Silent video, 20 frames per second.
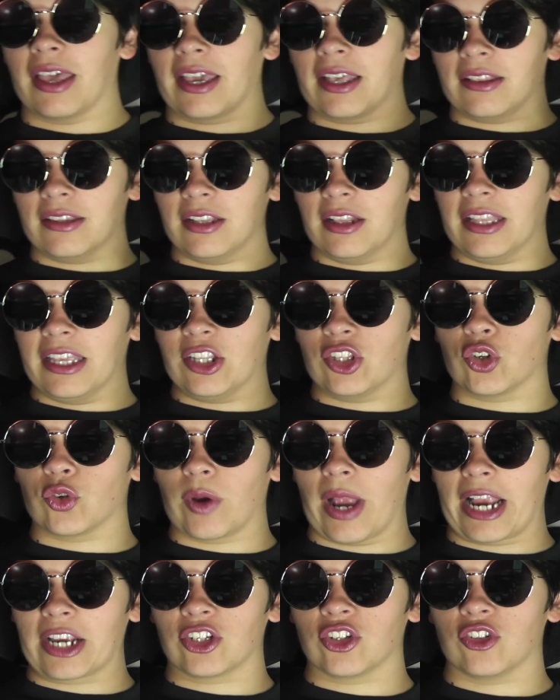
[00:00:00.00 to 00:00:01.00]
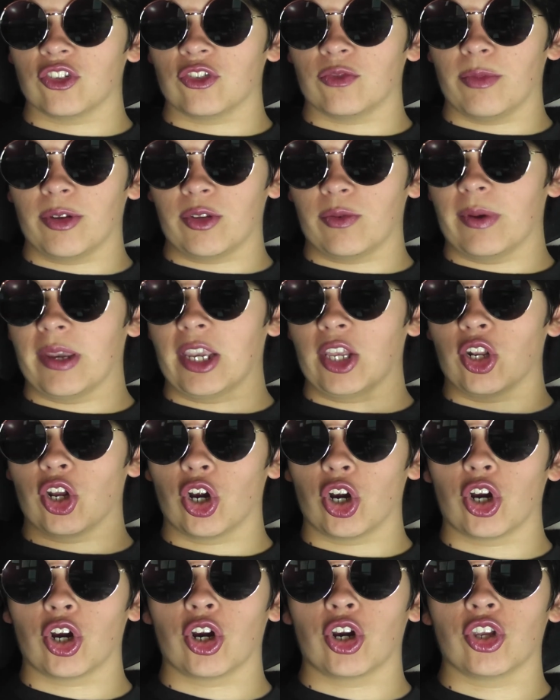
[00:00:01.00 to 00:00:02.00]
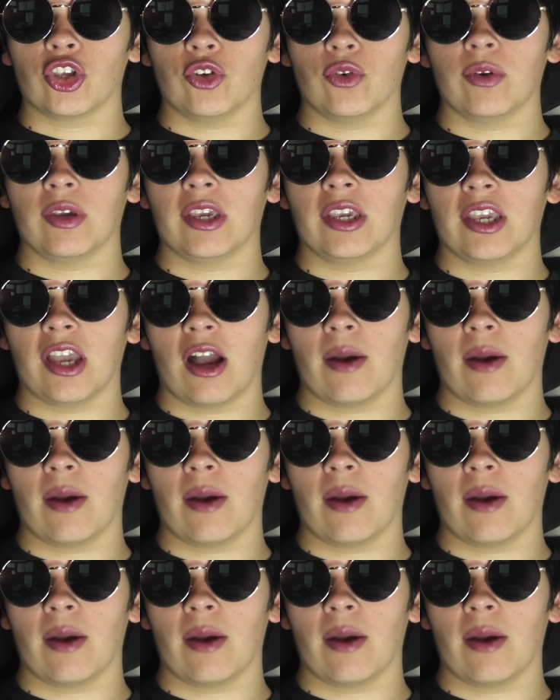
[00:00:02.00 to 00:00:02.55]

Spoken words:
like little interactions between her, Yugi,